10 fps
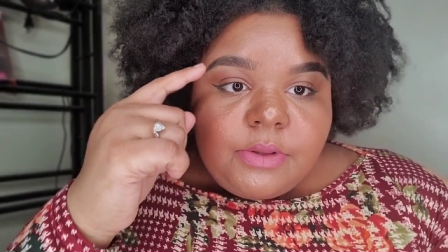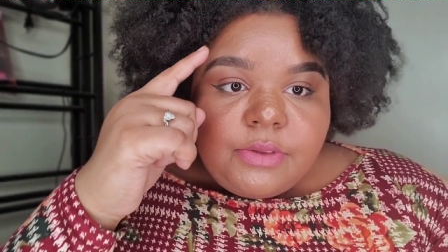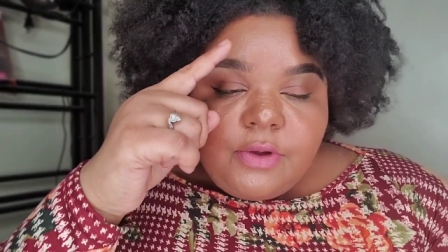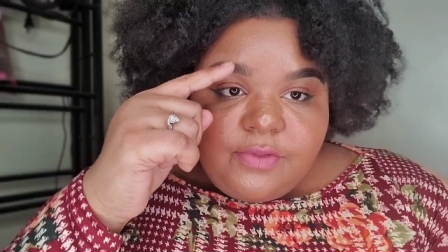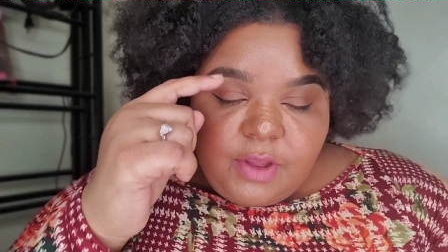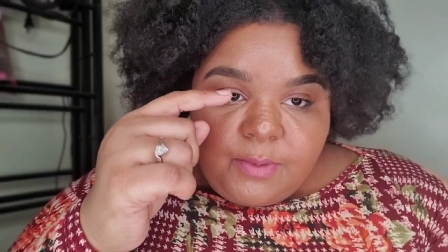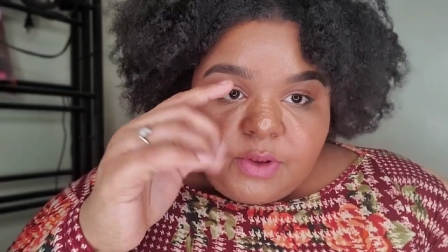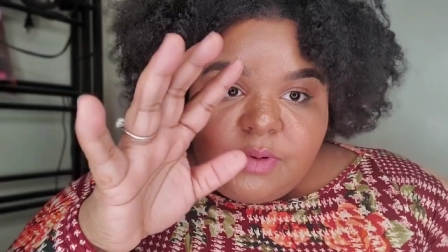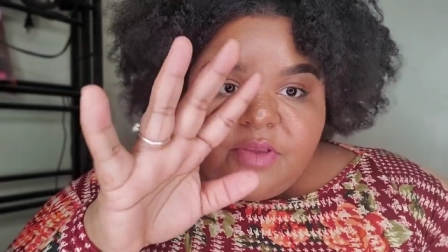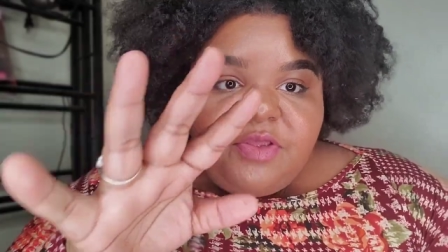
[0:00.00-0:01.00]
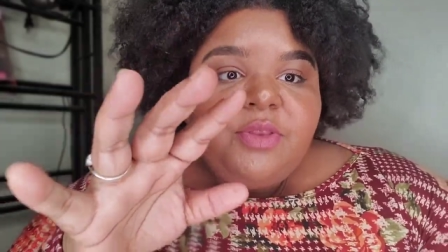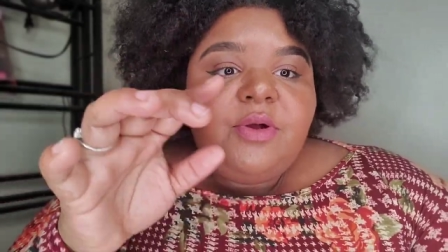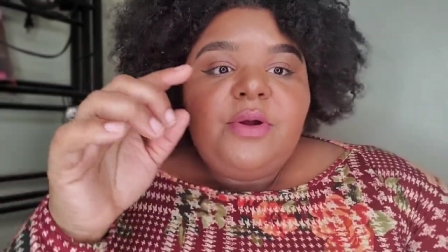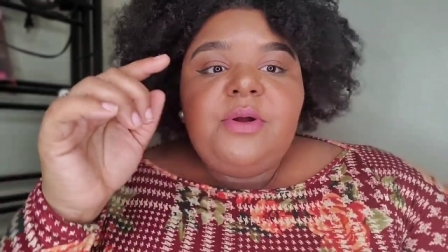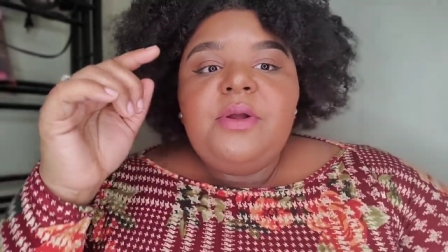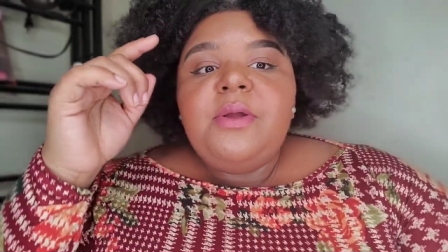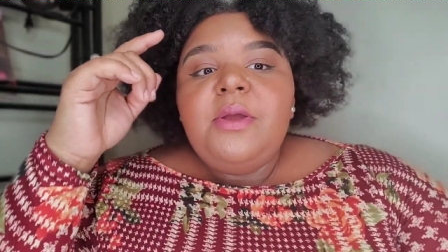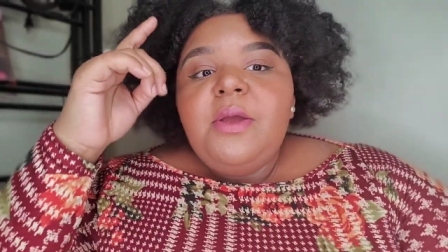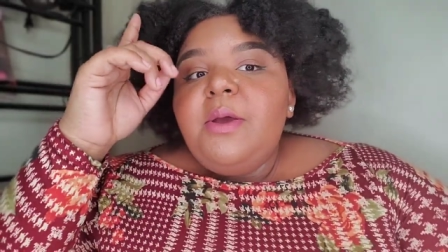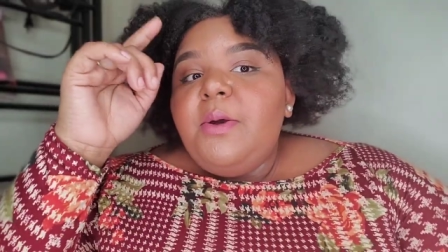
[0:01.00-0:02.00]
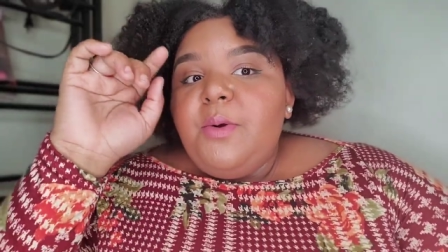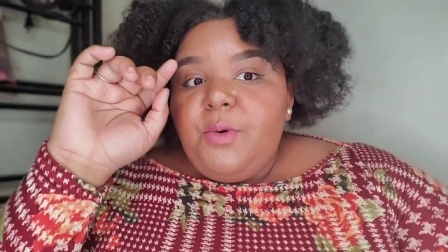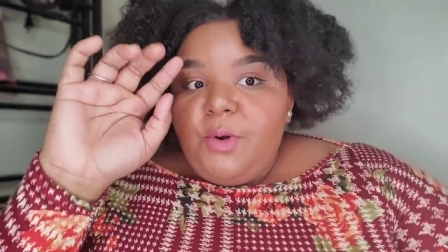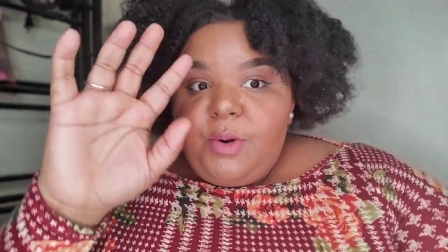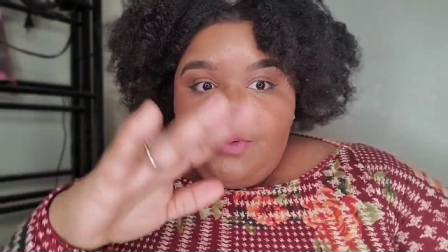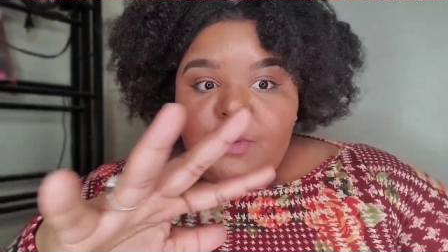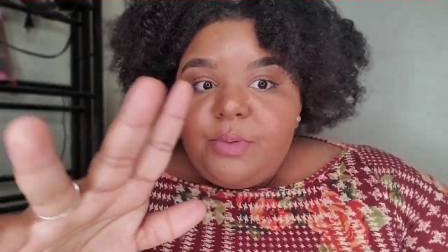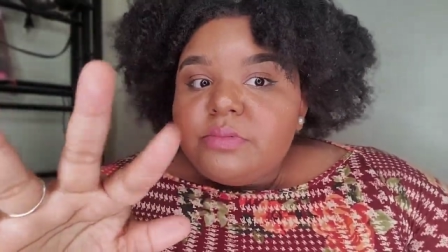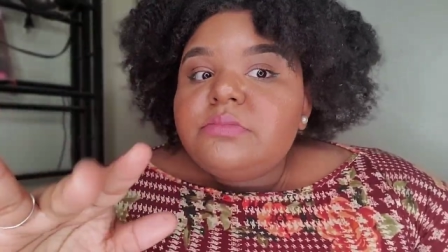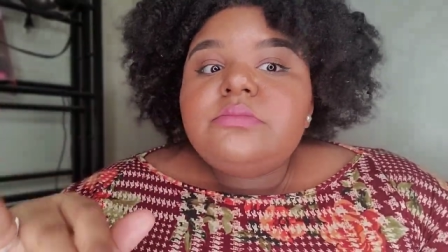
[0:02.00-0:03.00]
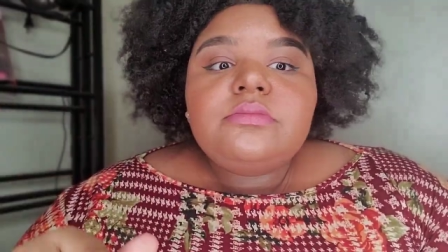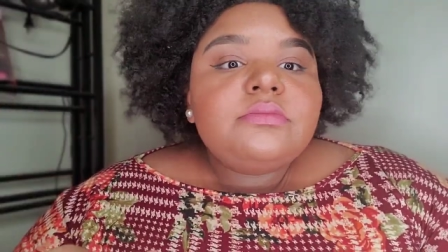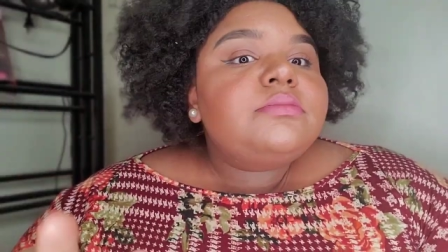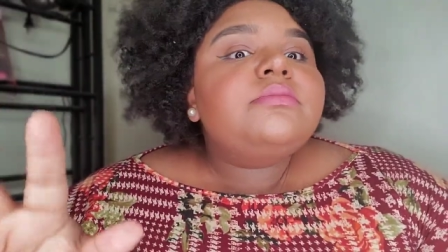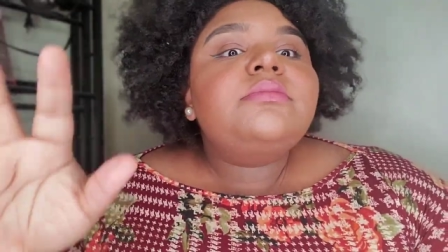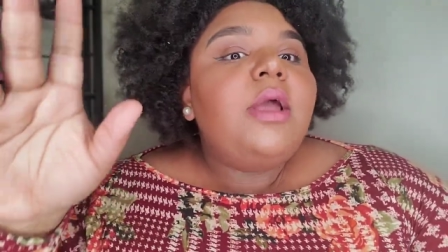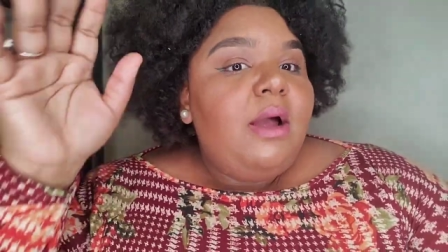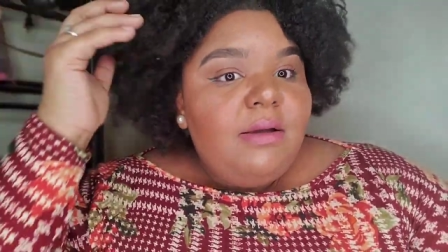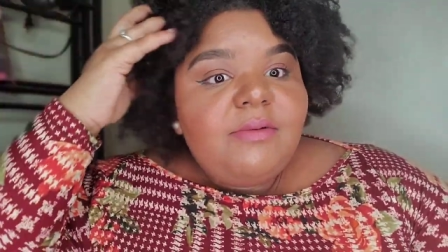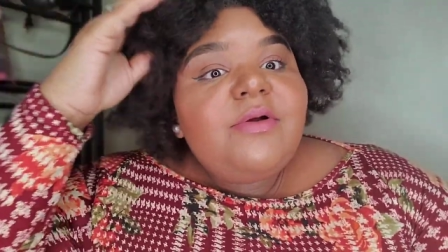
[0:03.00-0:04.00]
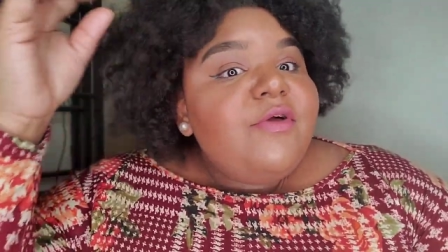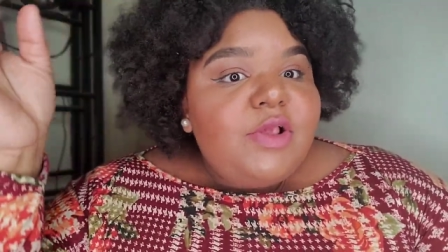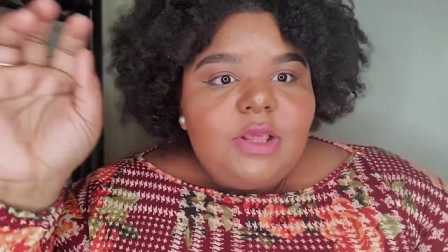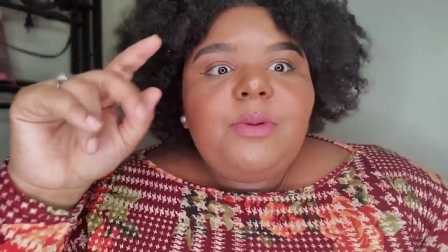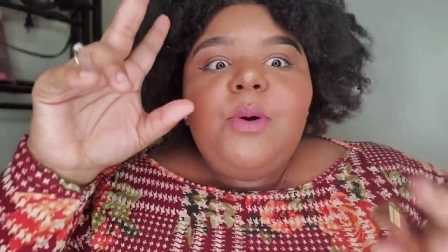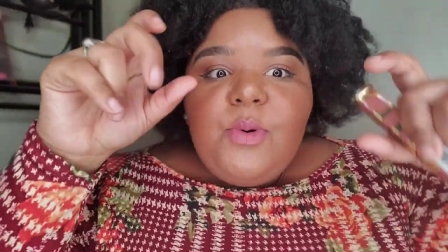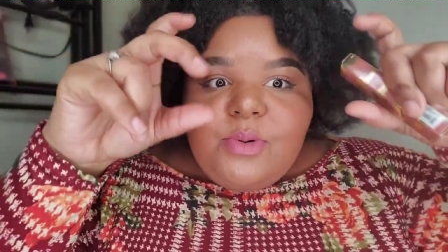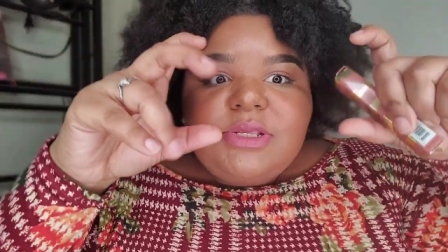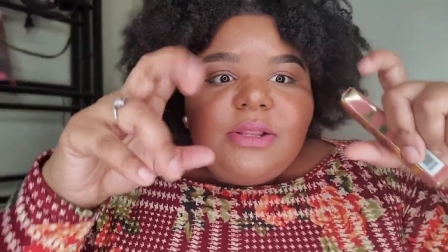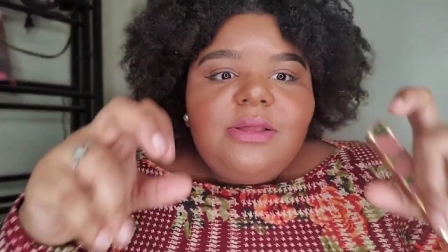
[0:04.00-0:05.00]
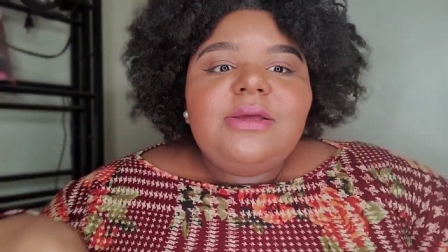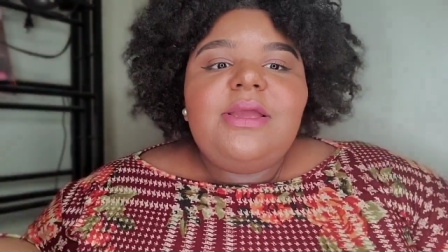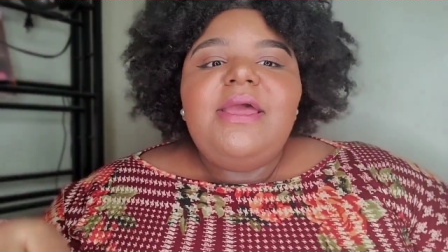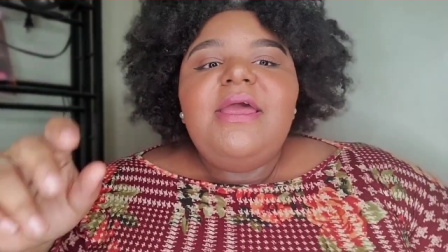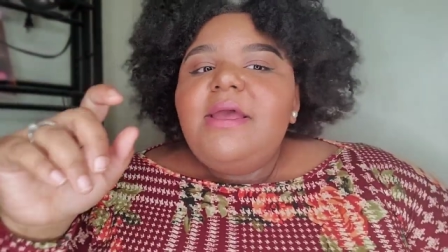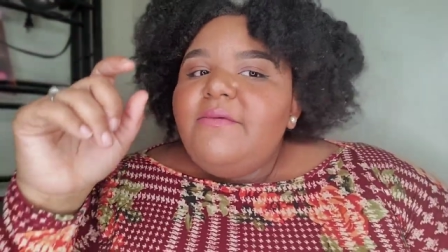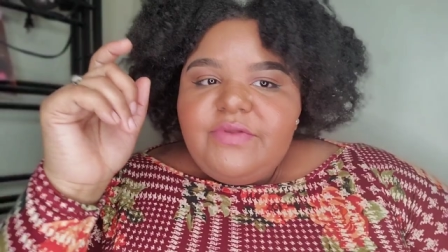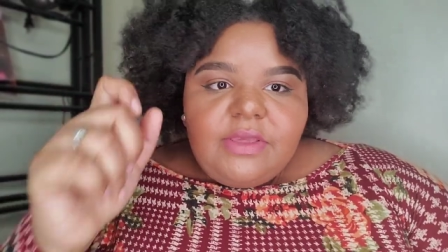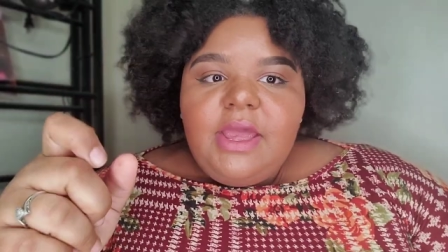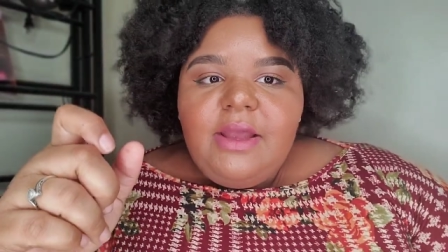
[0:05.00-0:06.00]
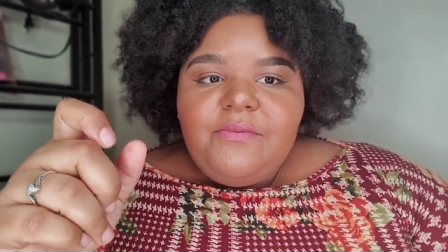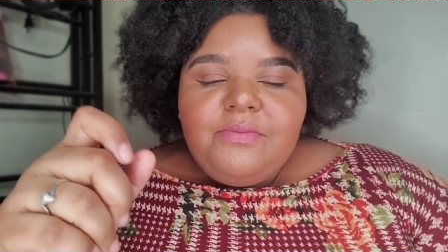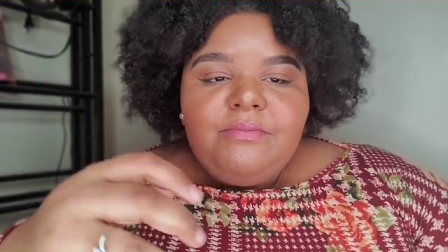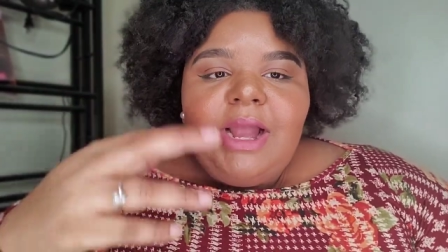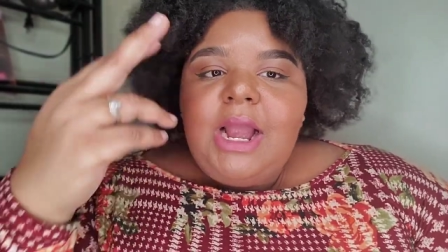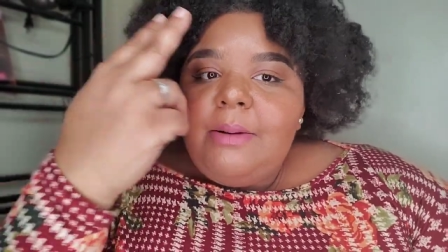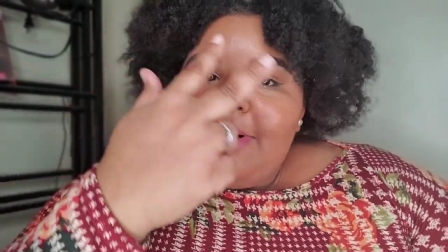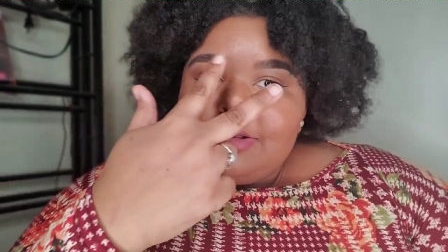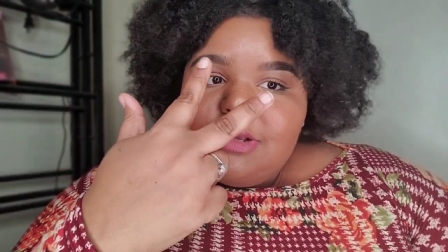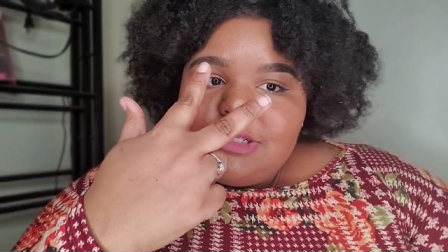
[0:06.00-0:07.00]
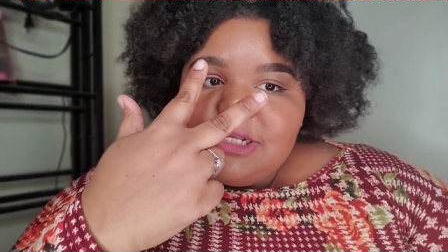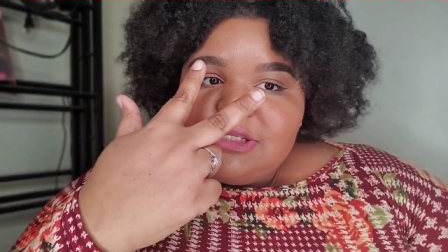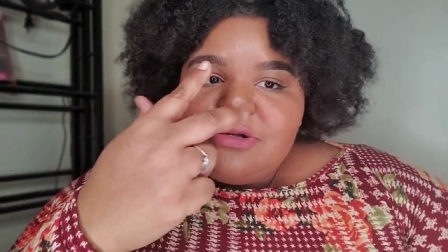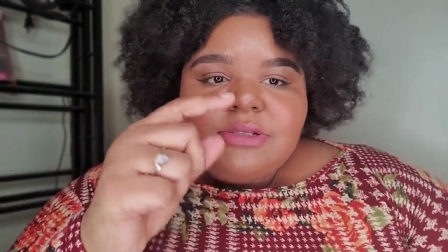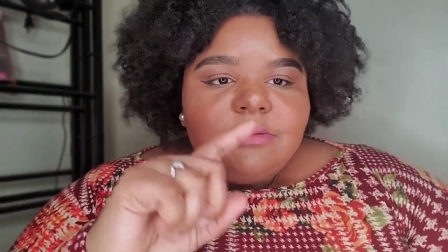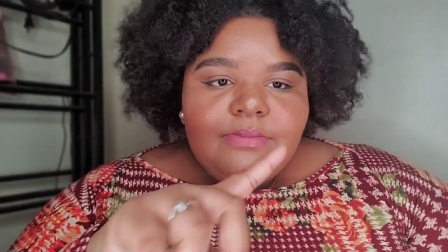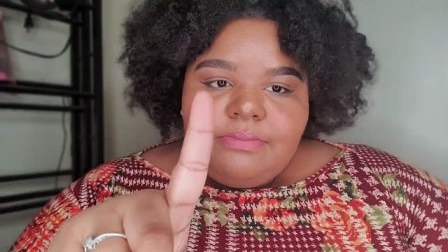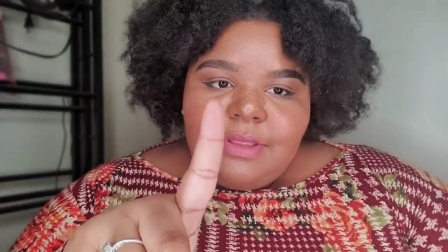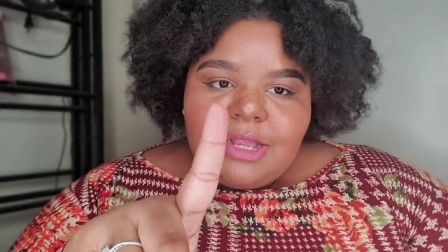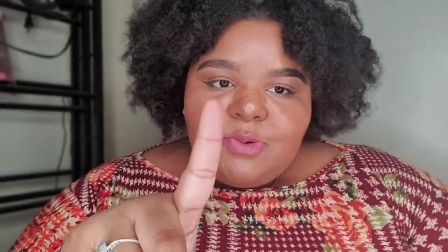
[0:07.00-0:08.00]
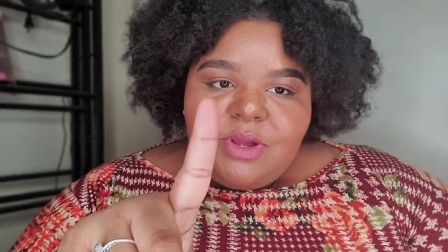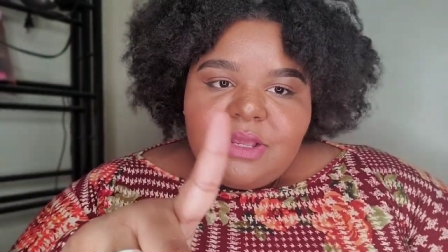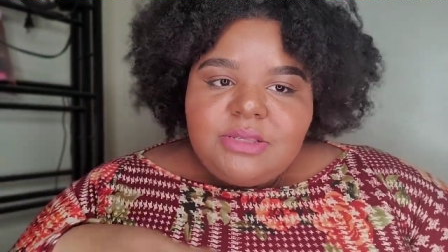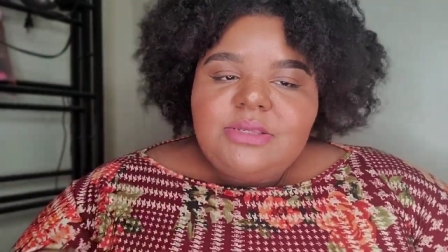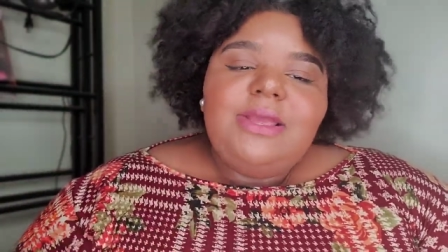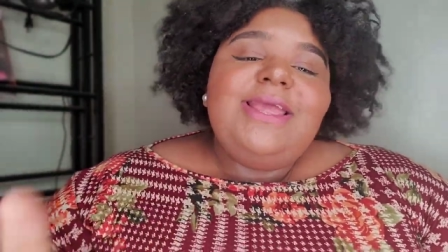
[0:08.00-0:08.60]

So they're supposed to be thinner, or however they're supposed to look. Yeah, my eyebrows are sisters, not twins.